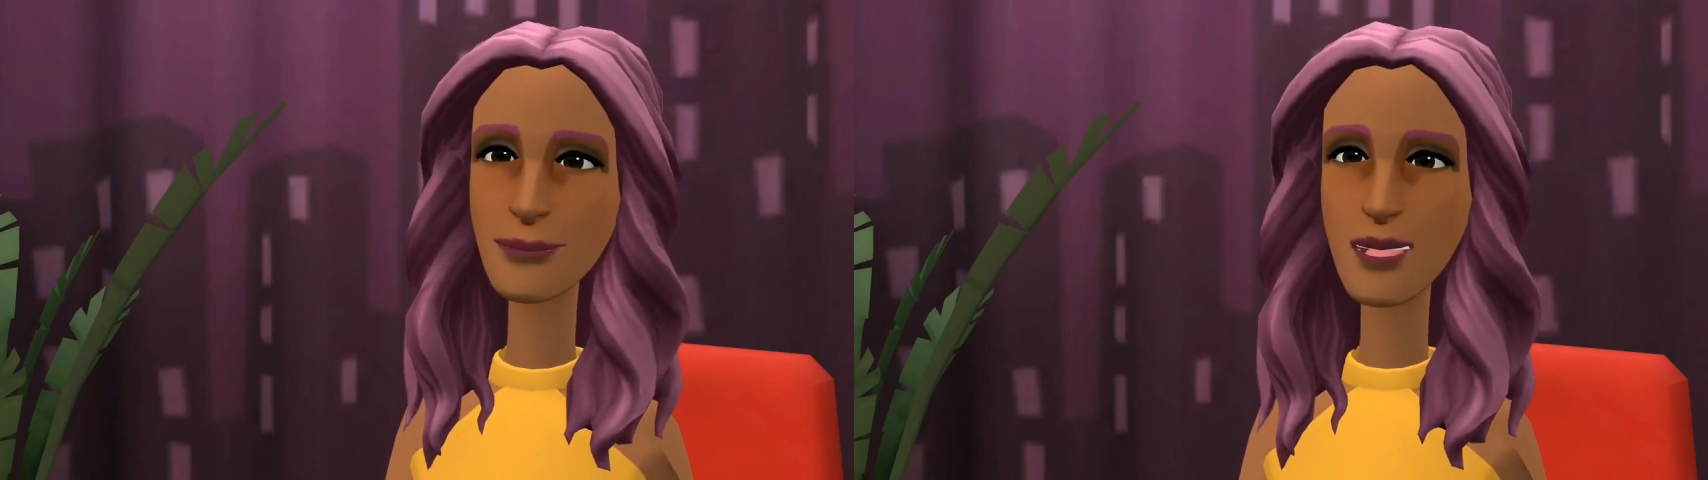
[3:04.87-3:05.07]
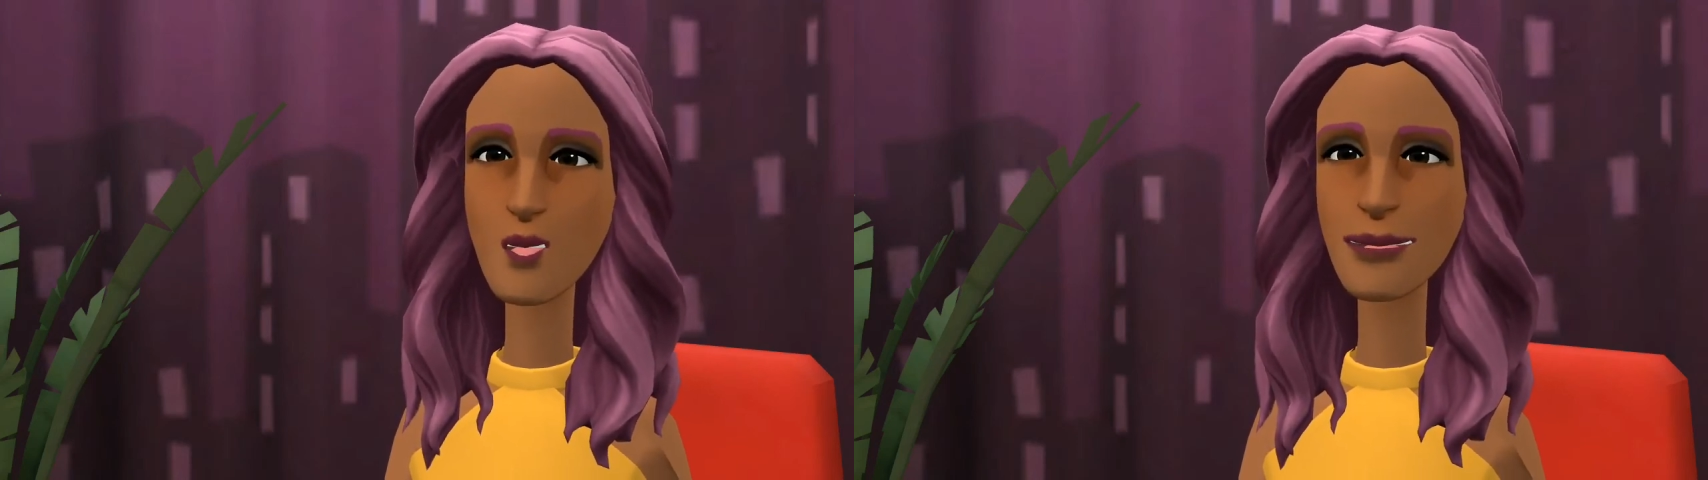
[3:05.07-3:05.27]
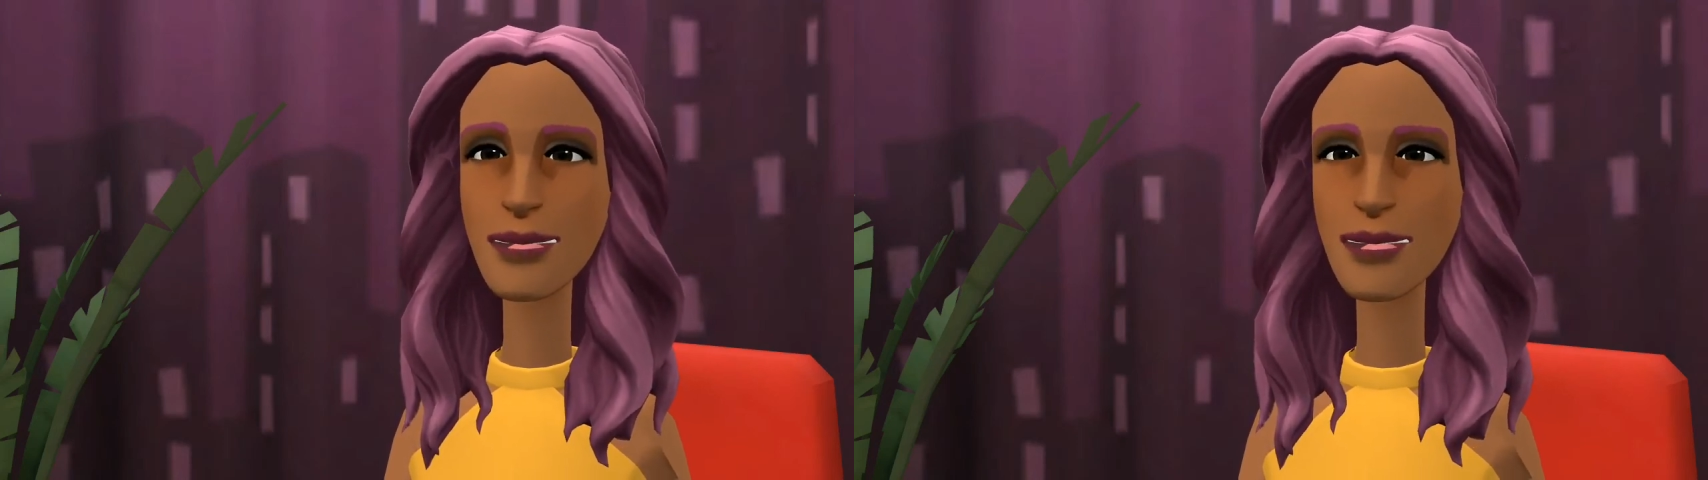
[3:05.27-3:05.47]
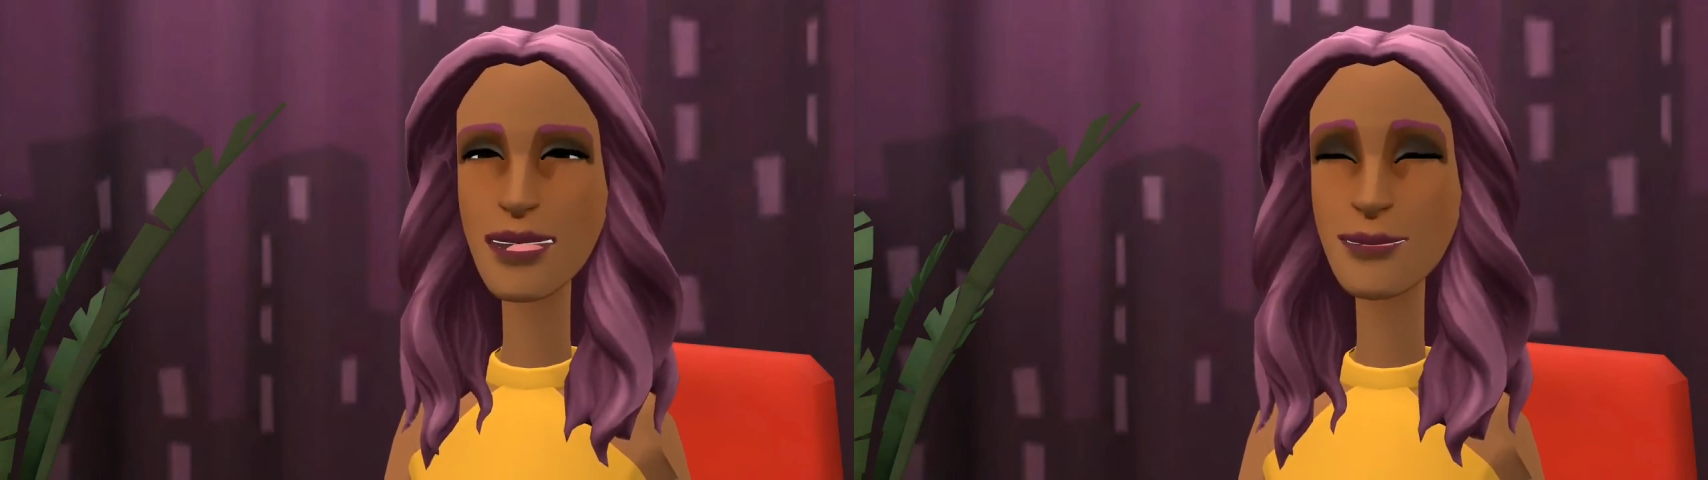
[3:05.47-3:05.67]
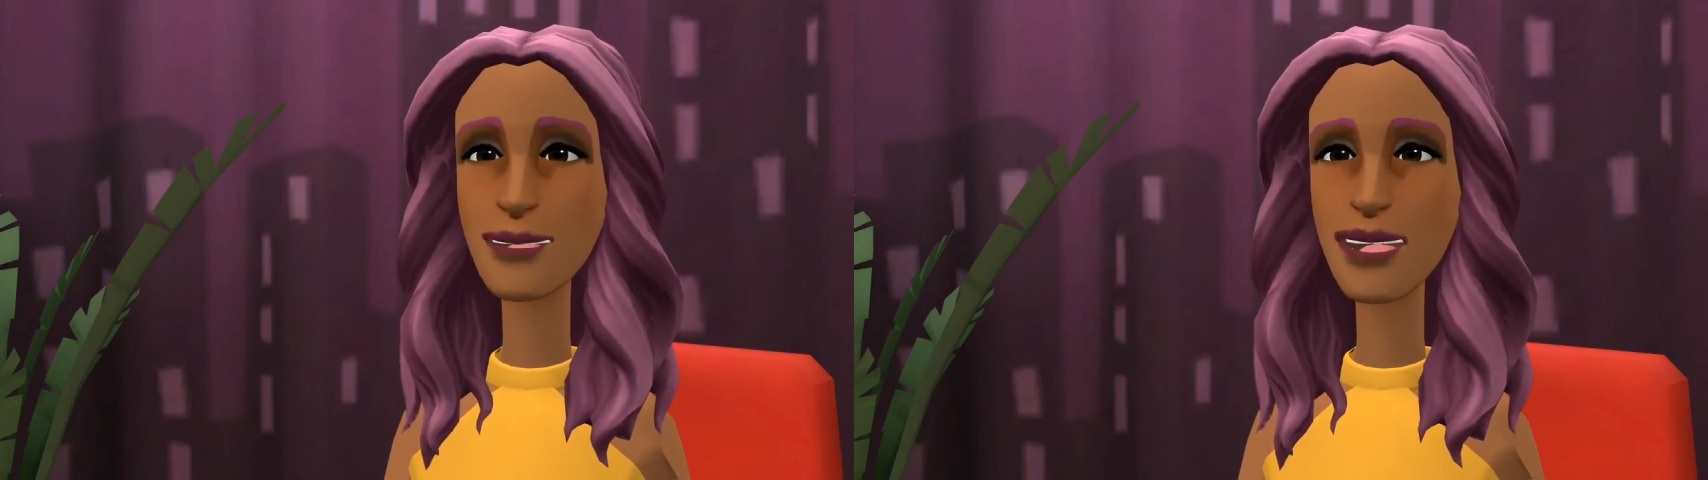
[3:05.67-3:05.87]
who
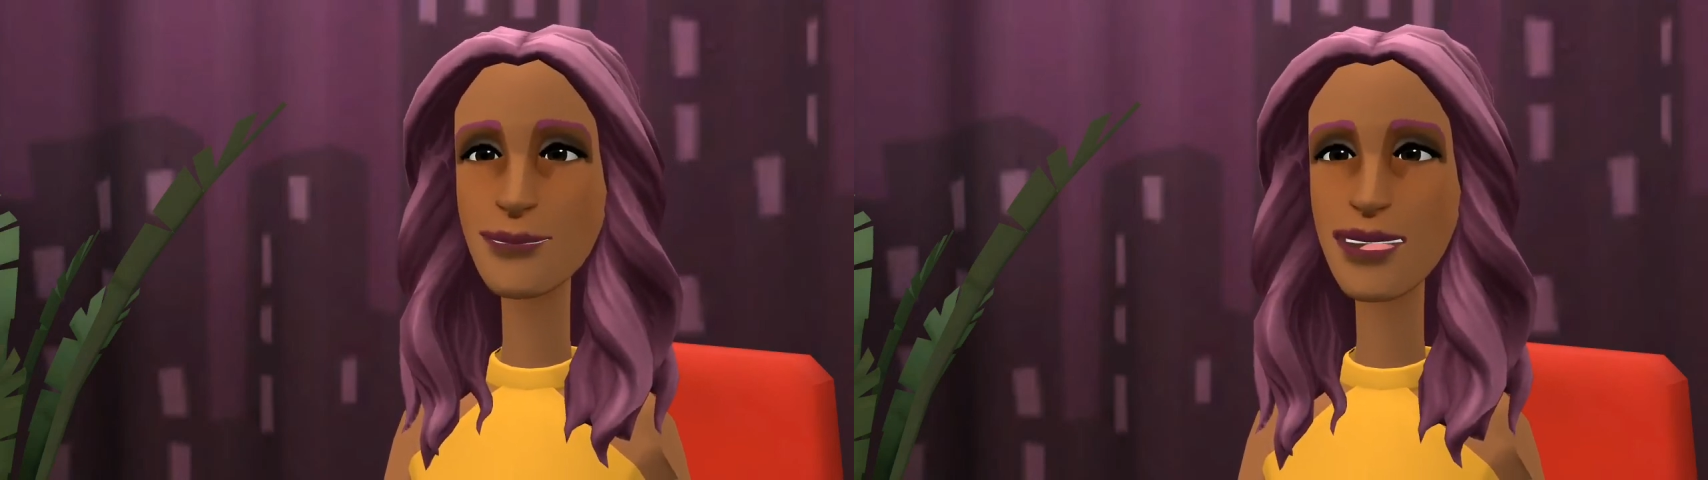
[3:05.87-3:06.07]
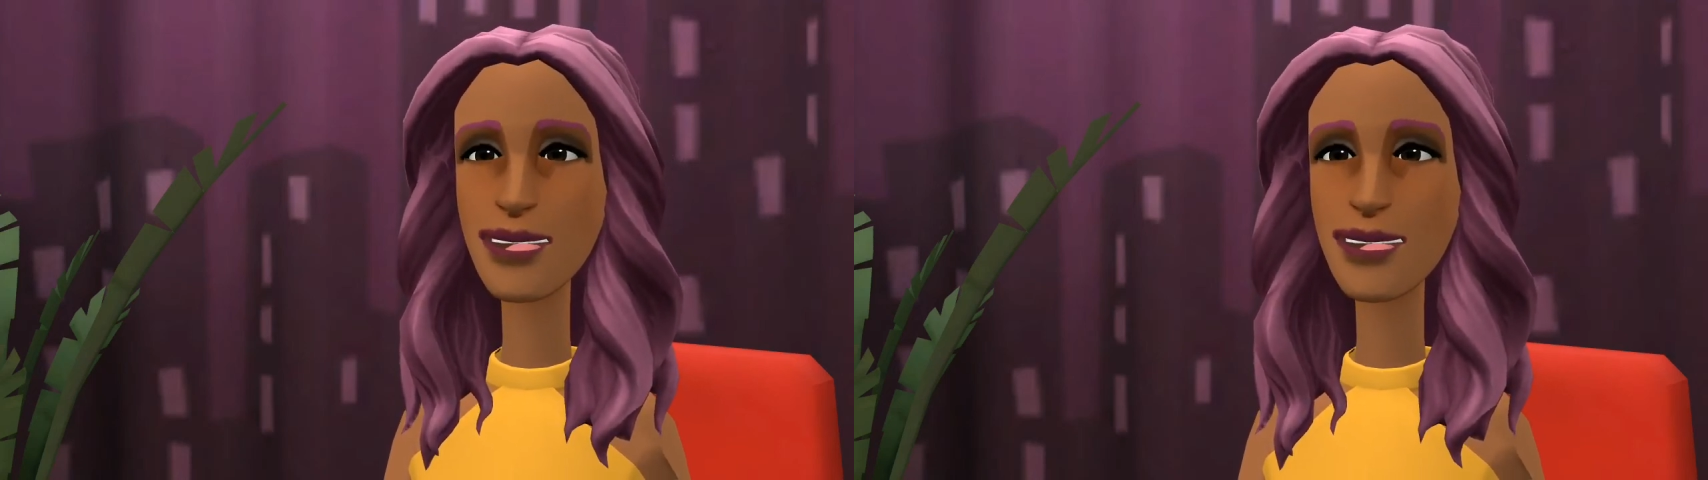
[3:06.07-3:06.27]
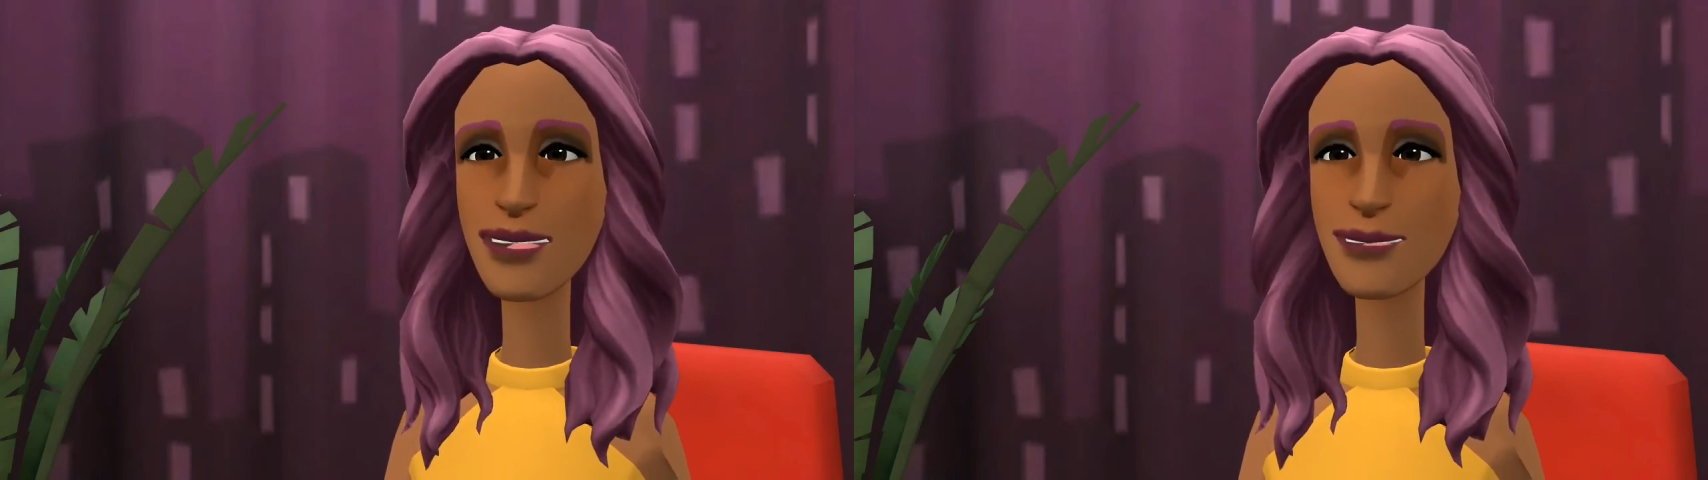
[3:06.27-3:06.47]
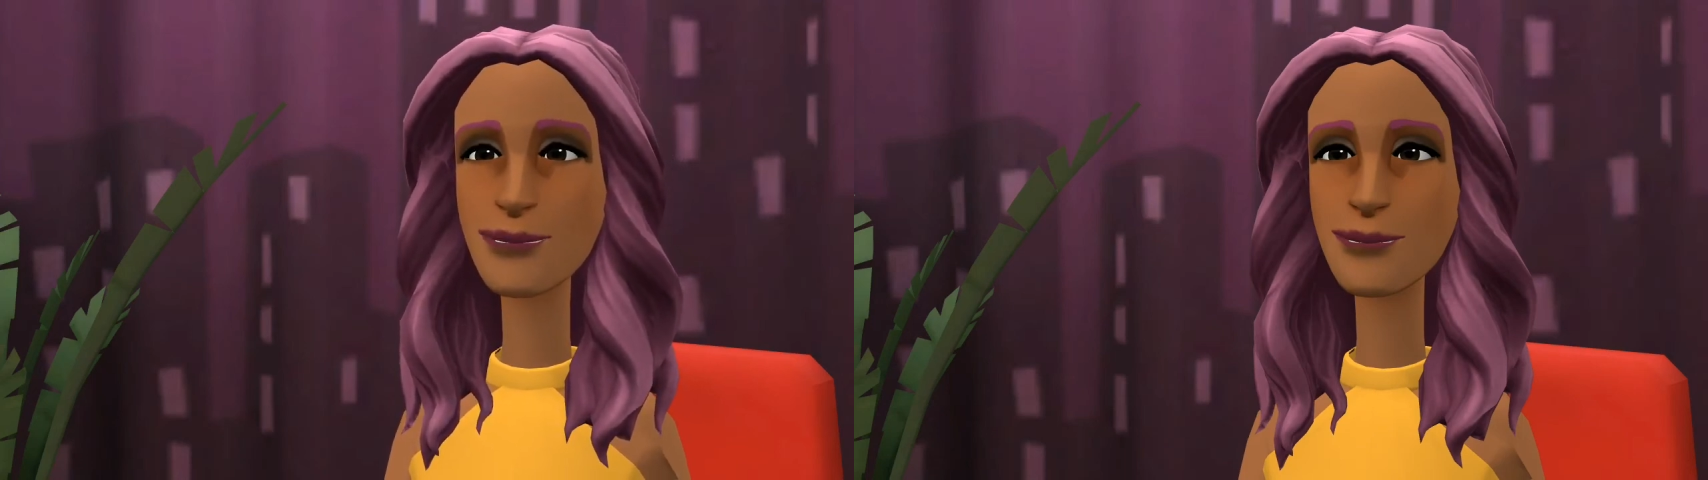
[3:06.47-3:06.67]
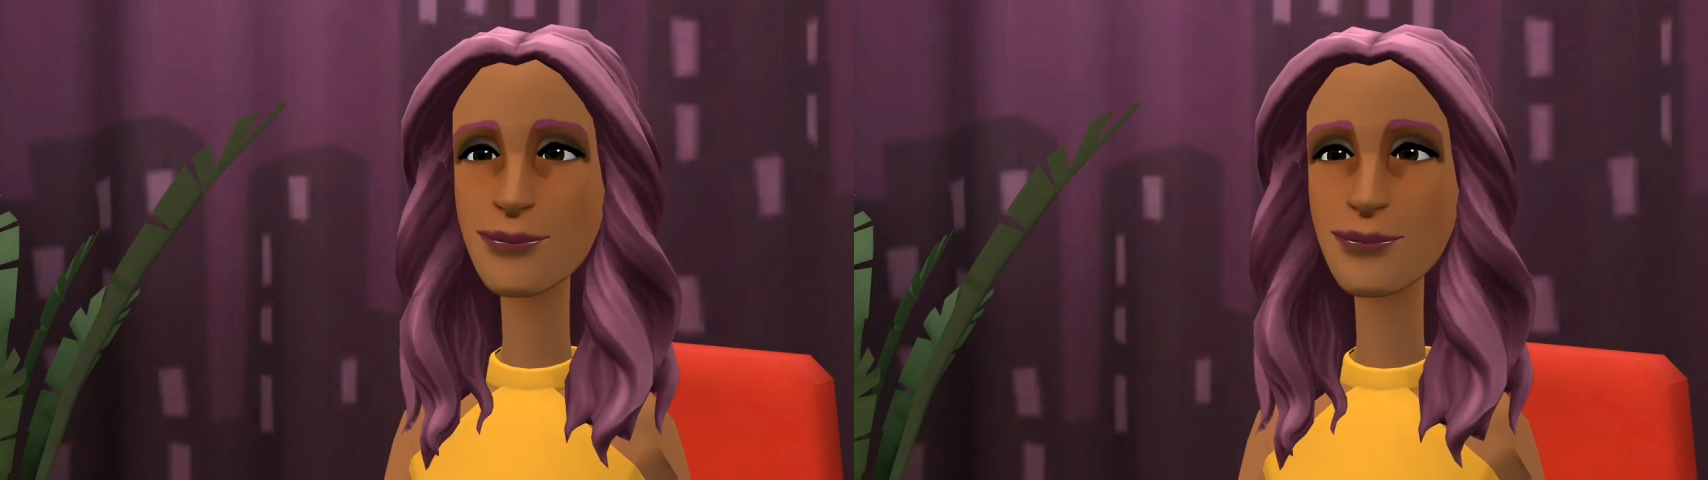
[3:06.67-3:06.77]
subscribed to my channel.